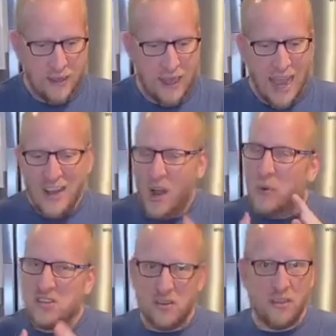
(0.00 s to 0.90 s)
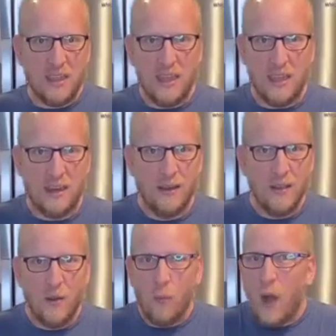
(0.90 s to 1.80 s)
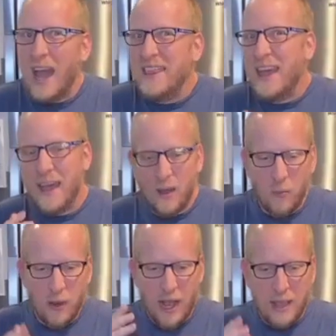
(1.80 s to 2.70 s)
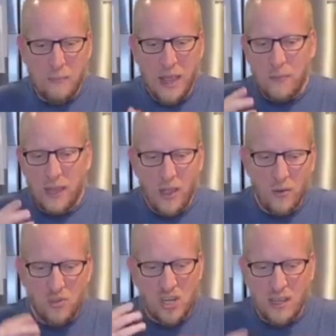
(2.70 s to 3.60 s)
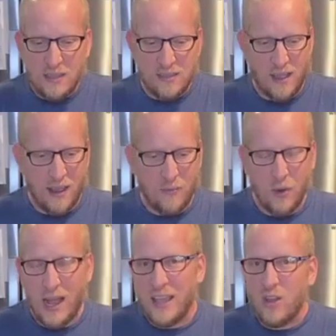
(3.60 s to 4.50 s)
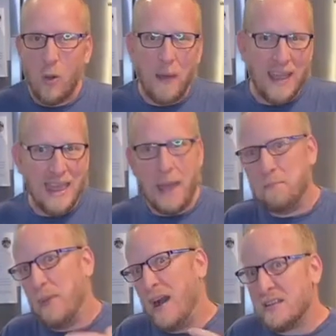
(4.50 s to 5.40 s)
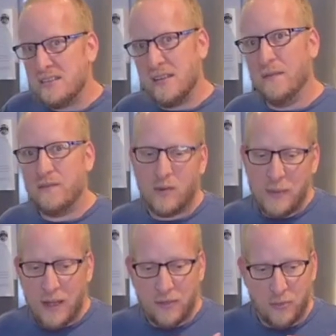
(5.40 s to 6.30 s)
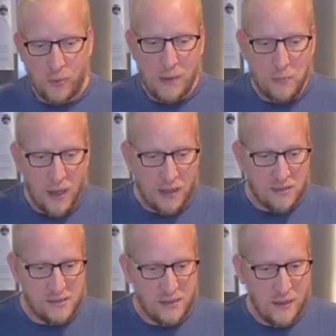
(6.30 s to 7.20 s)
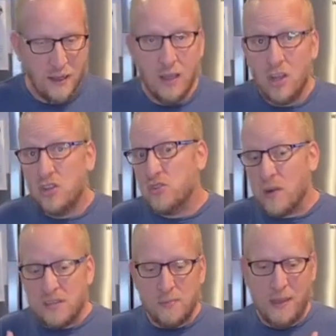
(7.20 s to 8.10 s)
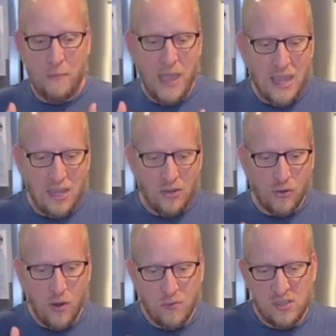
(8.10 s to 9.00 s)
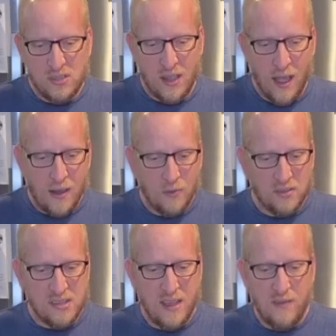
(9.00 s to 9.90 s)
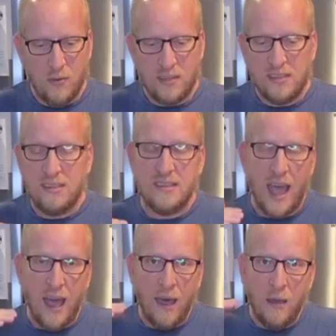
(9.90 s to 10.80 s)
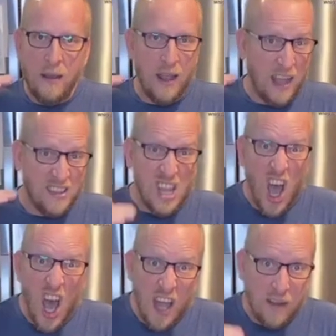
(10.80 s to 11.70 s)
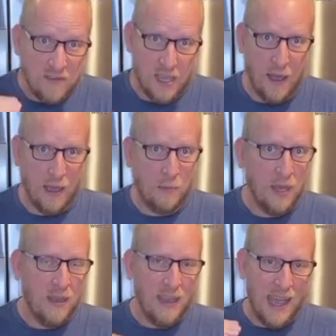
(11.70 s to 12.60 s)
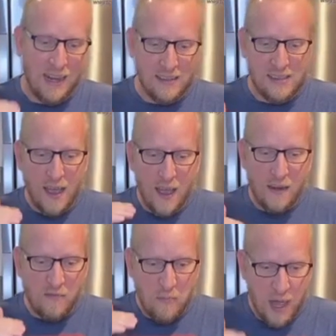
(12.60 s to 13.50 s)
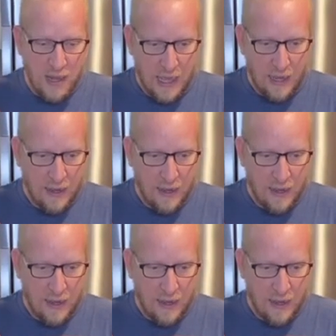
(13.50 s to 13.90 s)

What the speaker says: I know what you're thinking. Why the hell would I make my own chicken stock when I can go buy that box stuff for about $3? Trust me, making your own stock will save you a ton of time and a ton of money.